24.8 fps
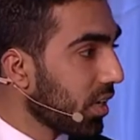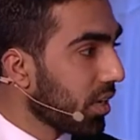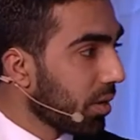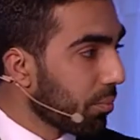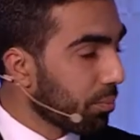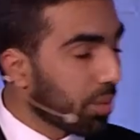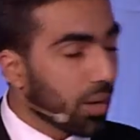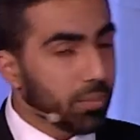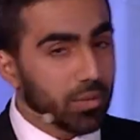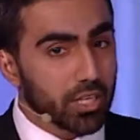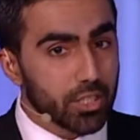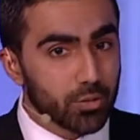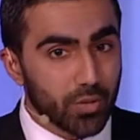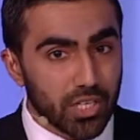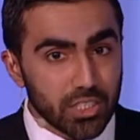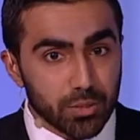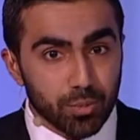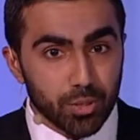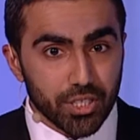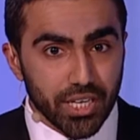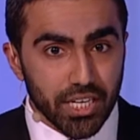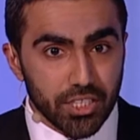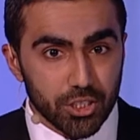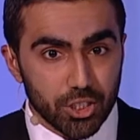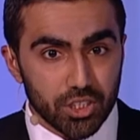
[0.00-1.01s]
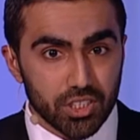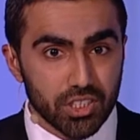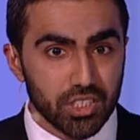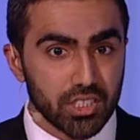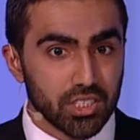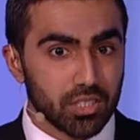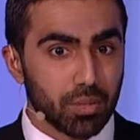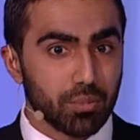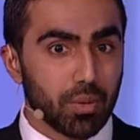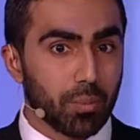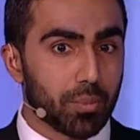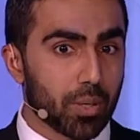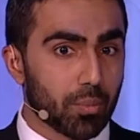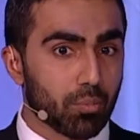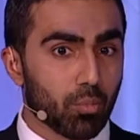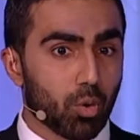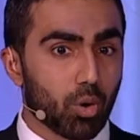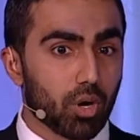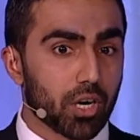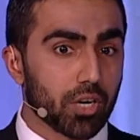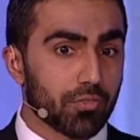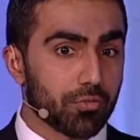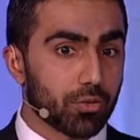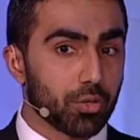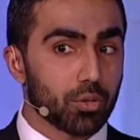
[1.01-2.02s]
public transportation system a bit more,
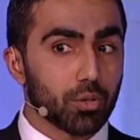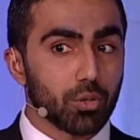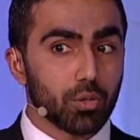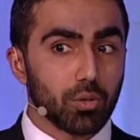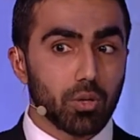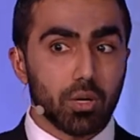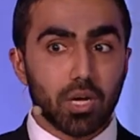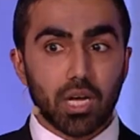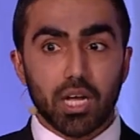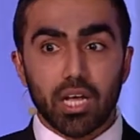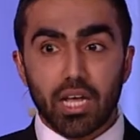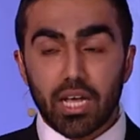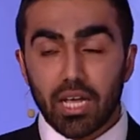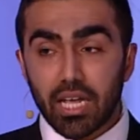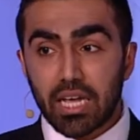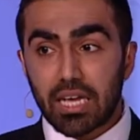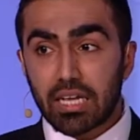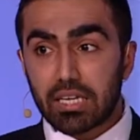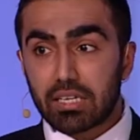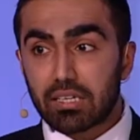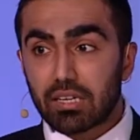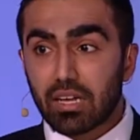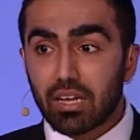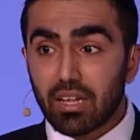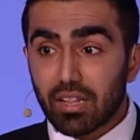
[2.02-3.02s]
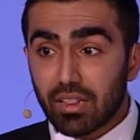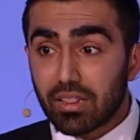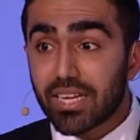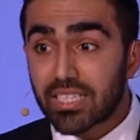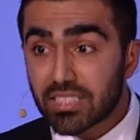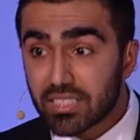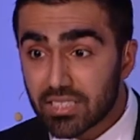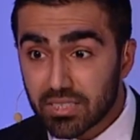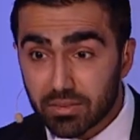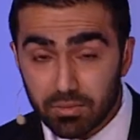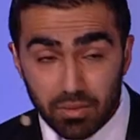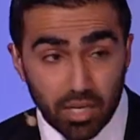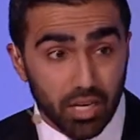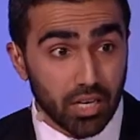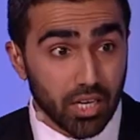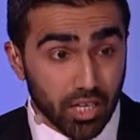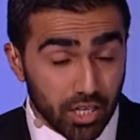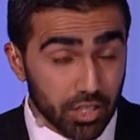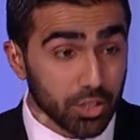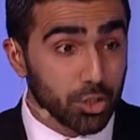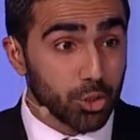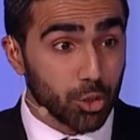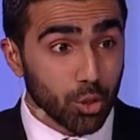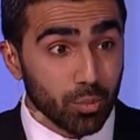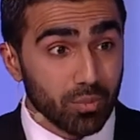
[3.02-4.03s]
if you eat less,
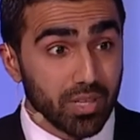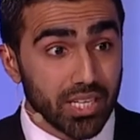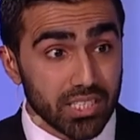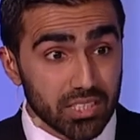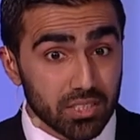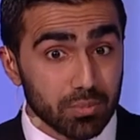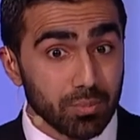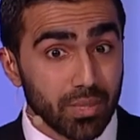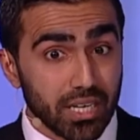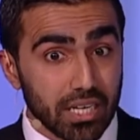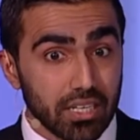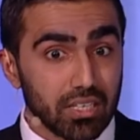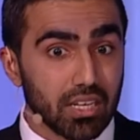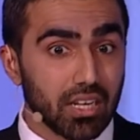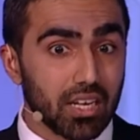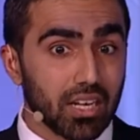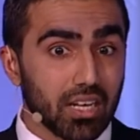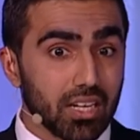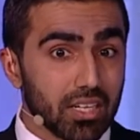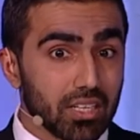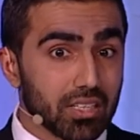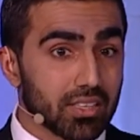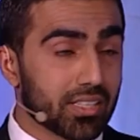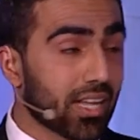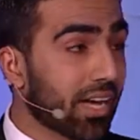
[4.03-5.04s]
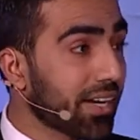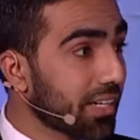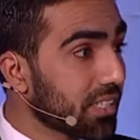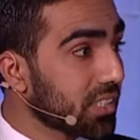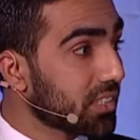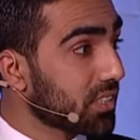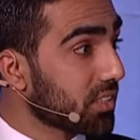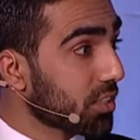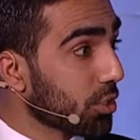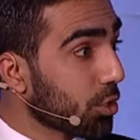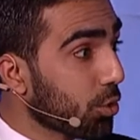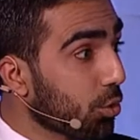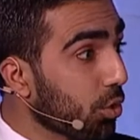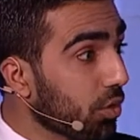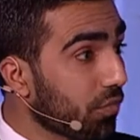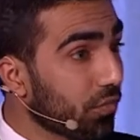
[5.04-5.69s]
consume less meat, that is good